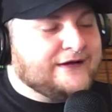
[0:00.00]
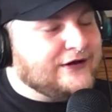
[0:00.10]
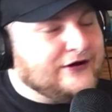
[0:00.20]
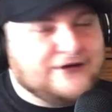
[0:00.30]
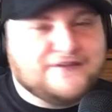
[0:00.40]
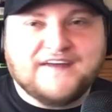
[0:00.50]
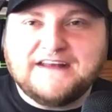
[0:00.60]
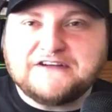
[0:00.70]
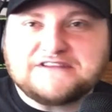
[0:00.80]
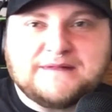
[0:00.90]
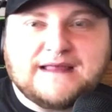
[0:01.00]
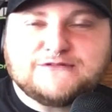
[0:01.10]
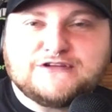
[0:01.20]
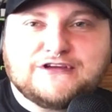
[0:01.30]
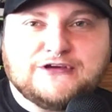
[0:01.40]
Girl, Vader,
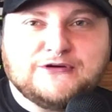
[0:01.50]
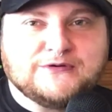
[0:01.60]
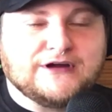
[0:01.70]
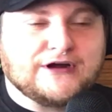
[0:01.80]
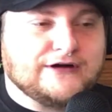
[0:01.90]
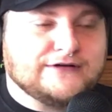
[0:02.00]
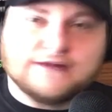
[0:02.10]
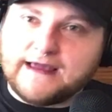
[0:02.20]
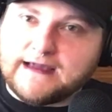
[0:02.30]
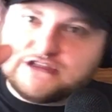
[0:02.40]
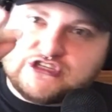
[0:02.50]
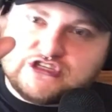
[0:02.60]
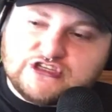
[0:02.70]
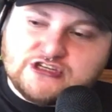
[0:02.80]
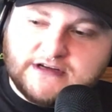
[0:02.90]
sometimes you're cute, girl. You're like,
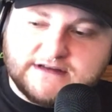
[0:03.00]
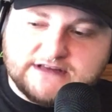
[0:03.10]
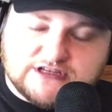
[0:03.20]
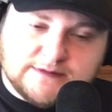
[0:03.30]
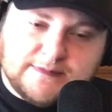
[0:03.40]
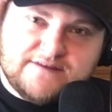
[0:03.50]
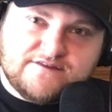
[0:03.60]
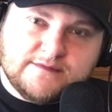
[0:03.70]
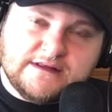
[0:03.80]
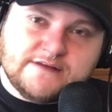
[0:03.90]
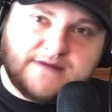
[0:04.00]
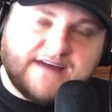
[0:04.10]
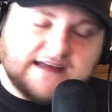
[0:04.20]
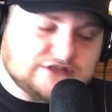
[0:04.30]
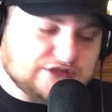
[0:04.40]
need you a little bit
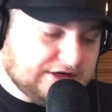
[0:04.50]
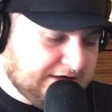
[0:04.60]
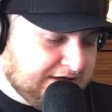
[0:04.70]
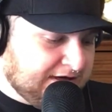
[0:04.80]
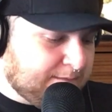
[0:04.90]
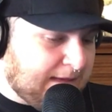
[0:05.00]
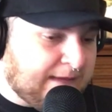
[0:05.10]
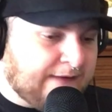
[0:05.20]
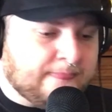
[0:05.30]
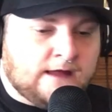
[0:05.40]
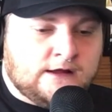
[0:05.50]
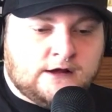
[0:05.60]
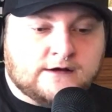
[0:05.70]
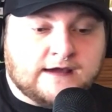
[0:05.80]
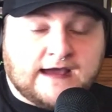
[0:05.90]
faster, mama.
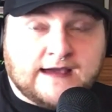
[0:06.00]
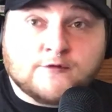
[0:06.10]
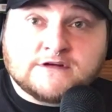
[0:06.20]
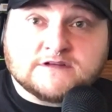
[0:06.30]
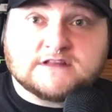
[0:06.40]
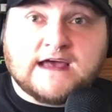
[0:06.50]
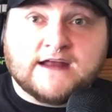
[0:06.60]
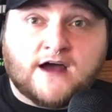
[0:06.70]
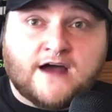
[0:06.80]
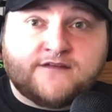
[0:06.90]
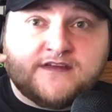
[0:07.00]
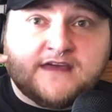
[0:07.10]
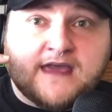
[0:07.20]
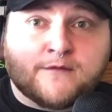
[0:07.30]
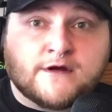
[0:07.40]
Okay, I'm going to slide off of the
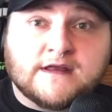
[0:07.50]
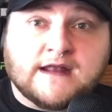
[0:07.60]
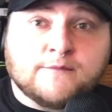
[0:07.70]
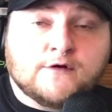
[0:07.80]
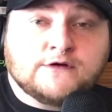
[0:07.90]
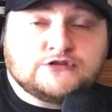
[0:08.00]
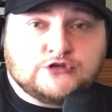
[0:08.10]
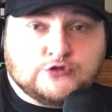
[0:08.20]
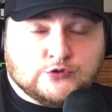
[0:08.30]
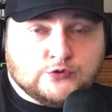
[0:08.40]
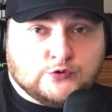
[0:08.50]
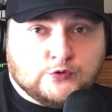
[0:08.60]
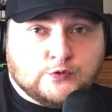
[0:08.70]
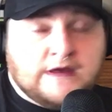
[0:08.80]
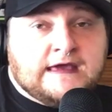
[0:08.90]
camera, and I'm going
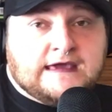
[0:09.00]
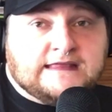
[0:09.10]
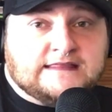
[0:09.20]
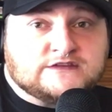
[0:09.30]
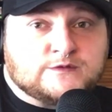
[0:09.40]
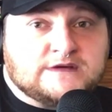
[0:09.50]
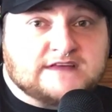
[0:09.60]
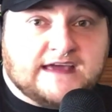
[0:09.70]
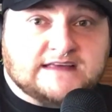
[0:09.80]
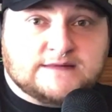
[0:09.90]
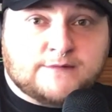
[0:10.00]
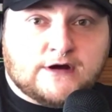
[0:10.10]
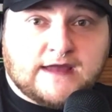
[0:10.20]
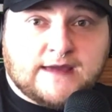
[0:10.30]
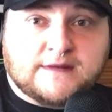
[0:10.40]
to eat this week's
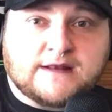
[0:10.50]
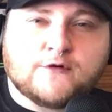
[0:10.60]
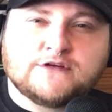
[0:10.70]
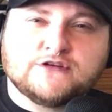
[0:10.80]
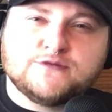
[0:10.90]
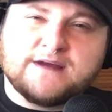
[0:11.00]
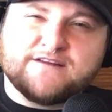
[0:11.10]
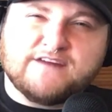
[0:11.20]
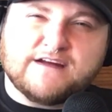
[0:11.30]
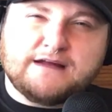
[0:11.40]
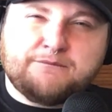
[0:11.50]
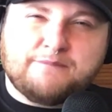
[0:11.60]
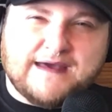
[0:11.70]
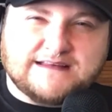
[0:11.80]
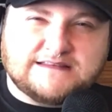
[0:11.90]
ASMR game. And I'm going to do my very
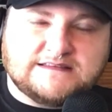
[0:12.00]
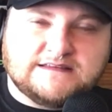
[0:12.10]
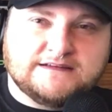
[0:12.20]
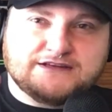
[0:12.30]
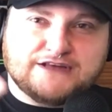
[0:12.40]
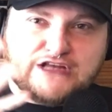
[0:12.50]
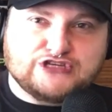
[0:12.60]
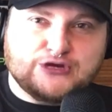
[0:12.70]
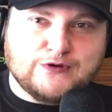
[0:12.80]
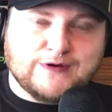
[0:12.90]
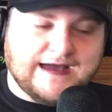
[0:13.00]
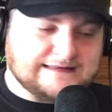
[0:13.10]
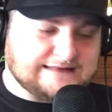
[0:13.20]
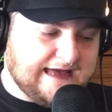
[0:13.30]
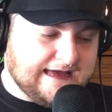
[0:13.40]
best to not show you
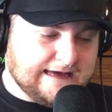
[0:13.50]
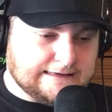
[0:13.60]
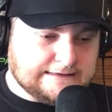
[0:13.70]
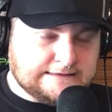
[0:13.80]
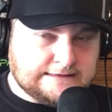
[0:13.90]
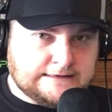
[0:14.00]
guys and